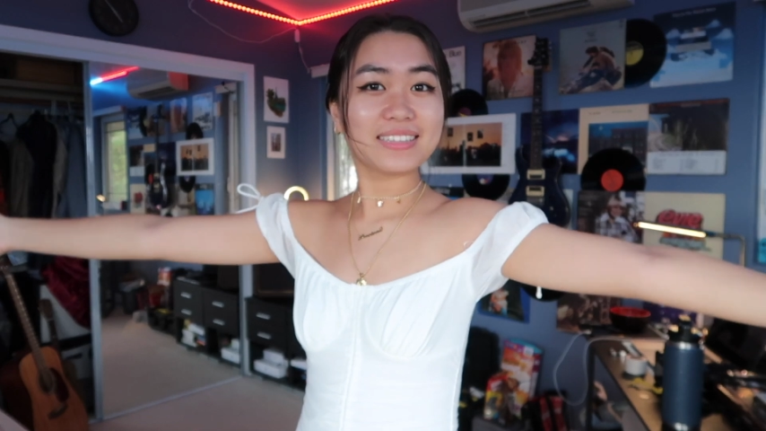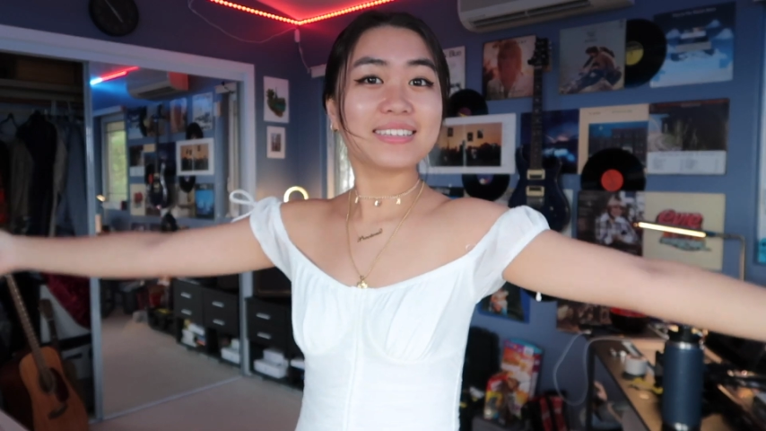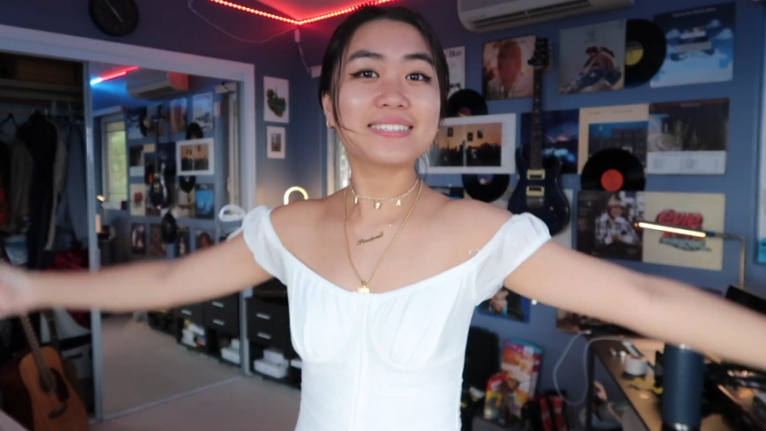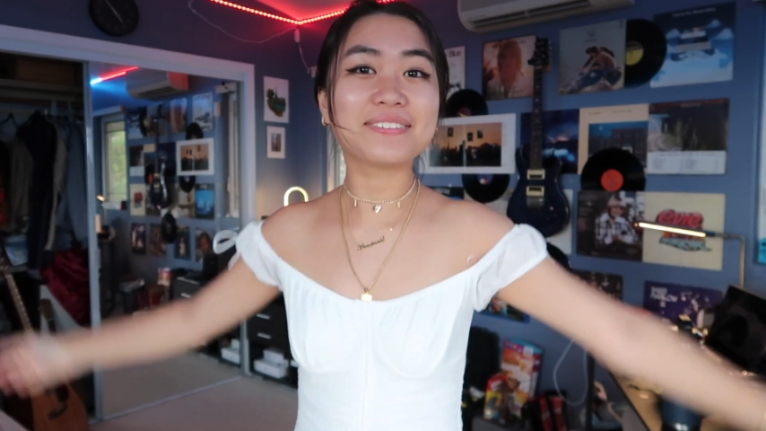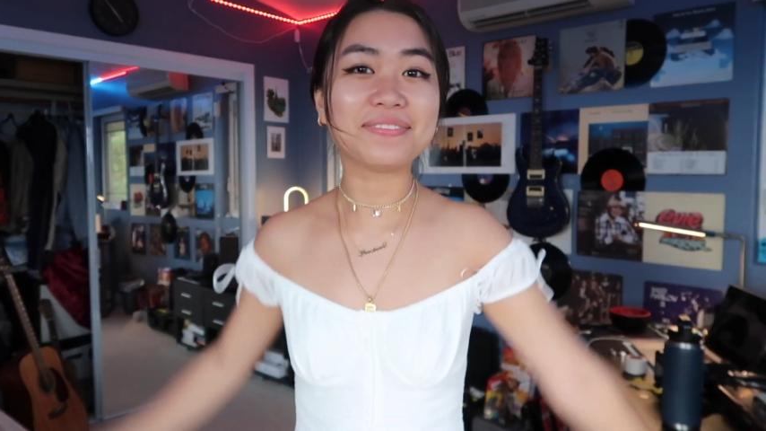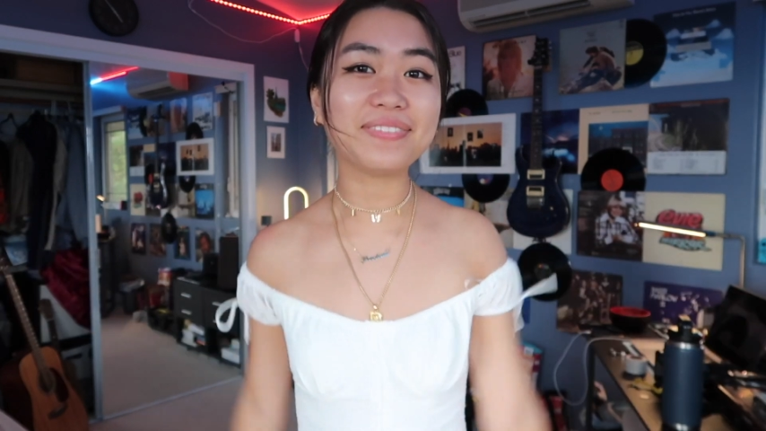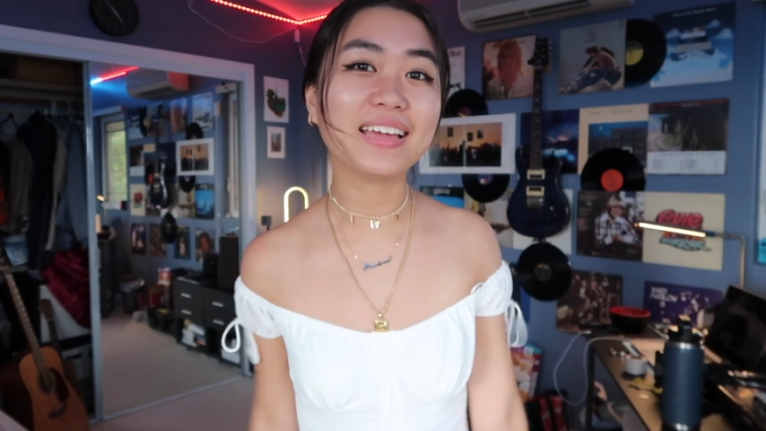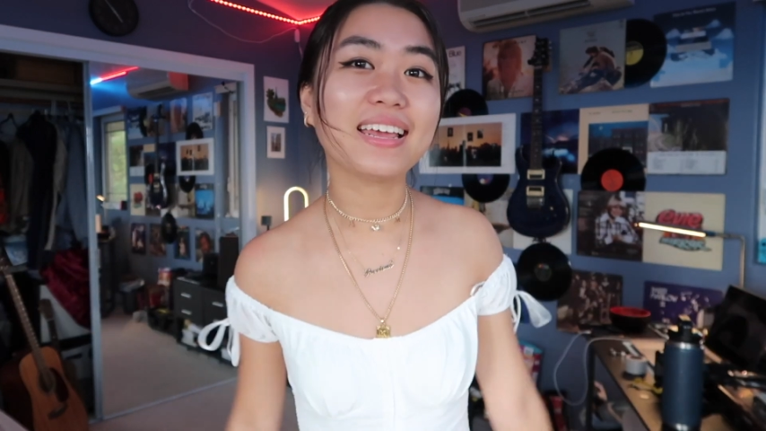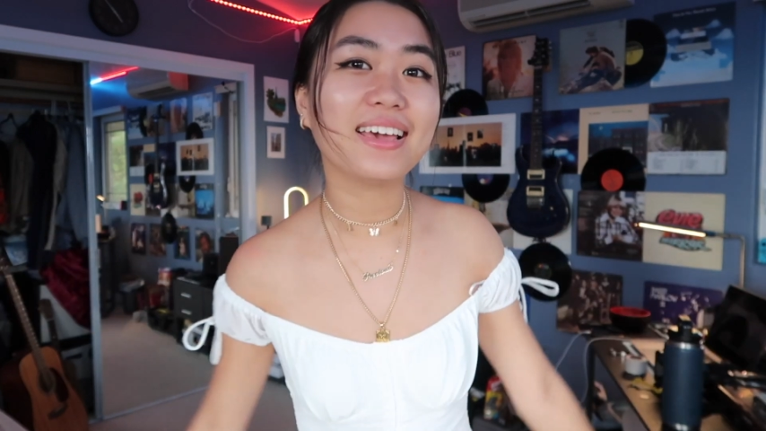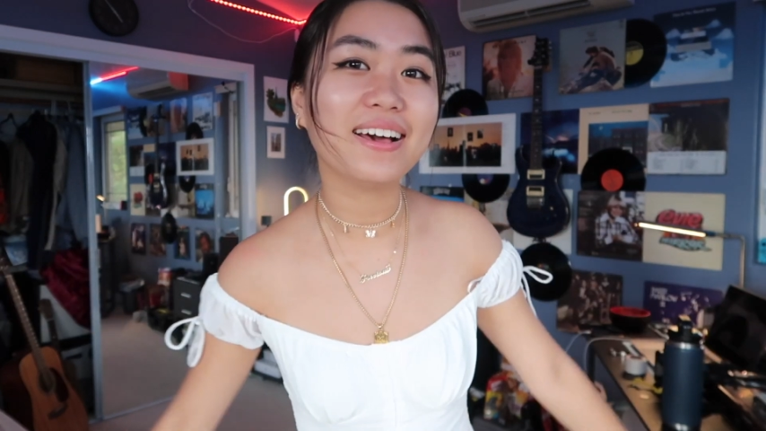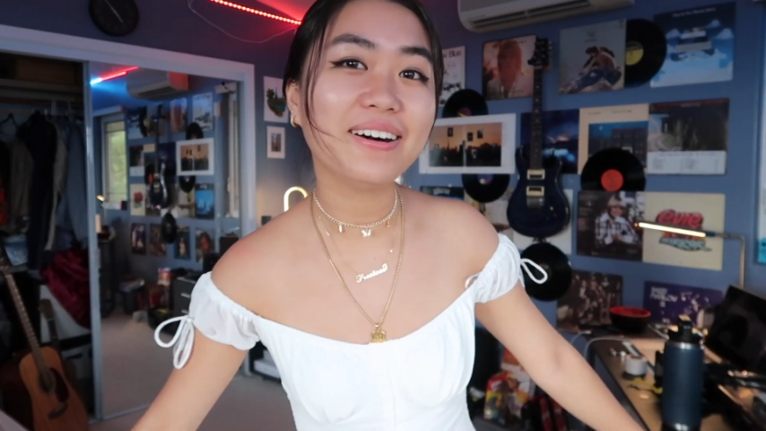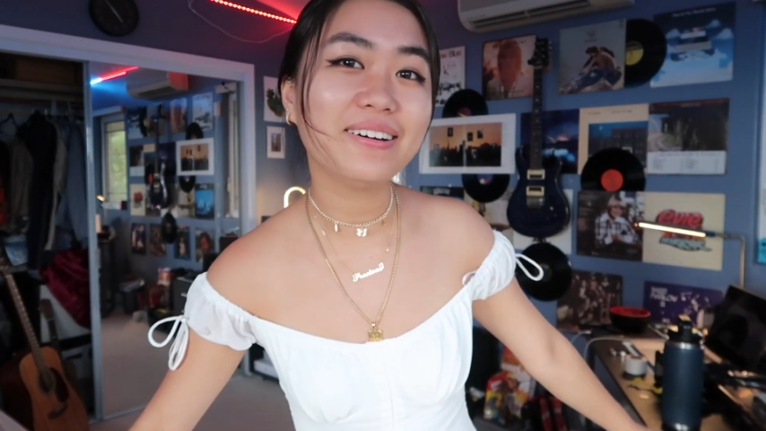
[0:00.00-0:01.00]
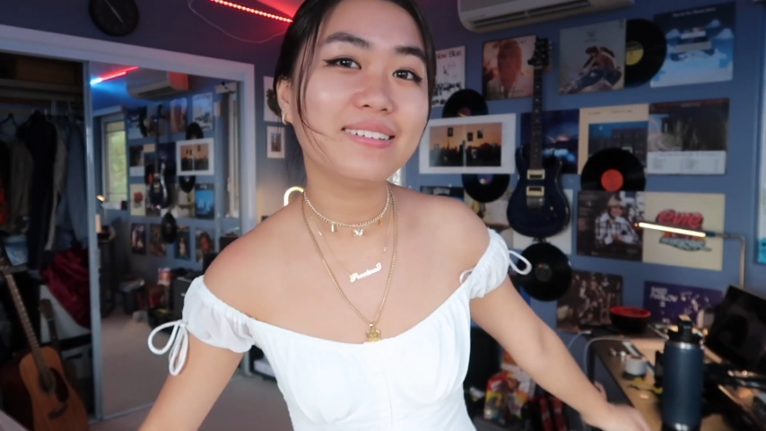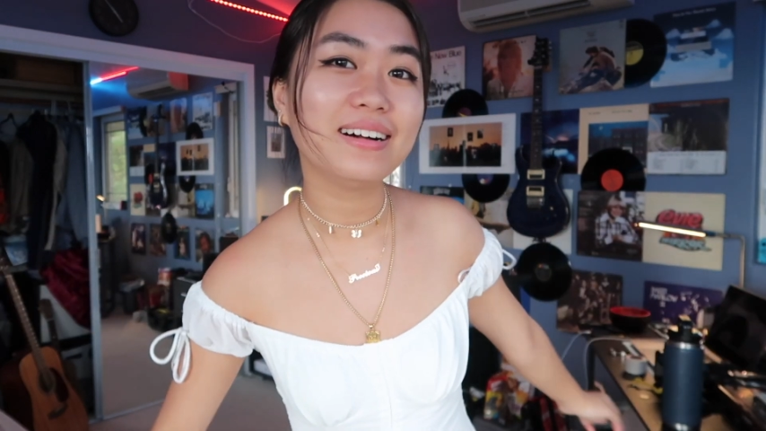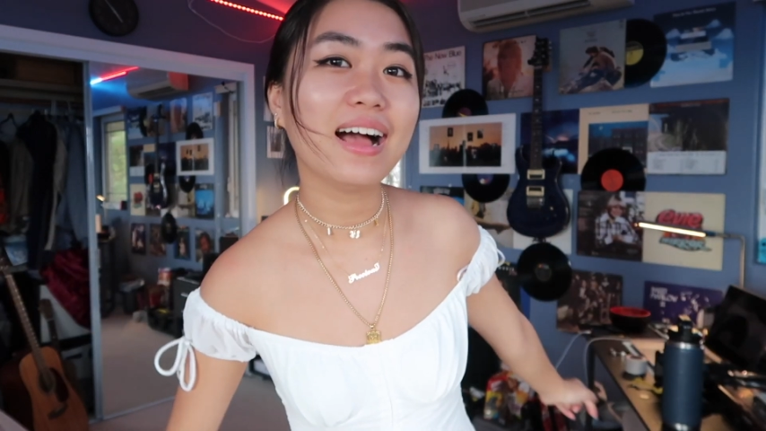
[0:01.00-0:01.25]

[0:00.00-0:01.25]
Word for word: this video.